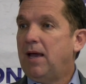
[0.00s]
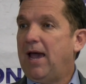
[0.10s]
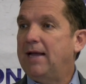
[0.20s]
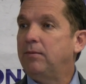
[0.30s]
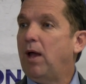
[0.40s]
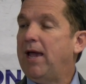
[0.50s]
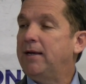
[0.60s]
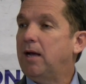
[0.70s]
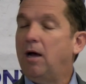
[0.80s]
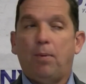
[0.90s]

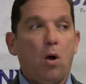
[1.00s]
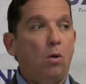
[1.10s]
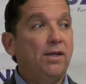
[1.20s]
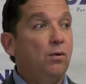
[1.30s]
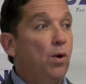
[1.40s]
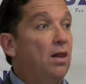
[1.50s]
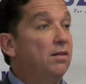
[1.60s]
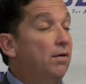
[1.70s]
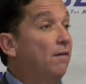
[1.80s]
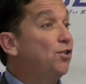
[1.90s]
and upholding the
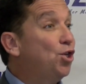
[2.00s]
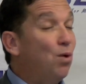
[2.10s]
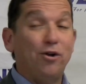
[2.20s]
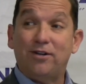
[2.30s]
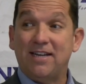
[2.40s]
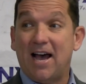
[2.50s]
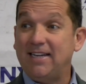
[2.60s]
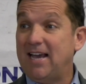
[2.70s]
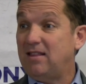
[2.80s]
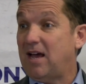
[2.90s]
will of
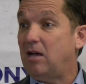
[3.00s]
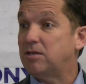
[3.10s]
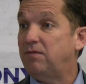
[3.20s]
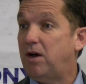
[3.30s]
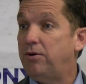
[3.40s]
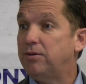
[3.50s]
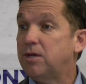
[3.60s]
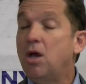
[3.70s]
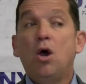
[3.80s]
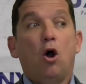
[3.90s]
298,000 voters,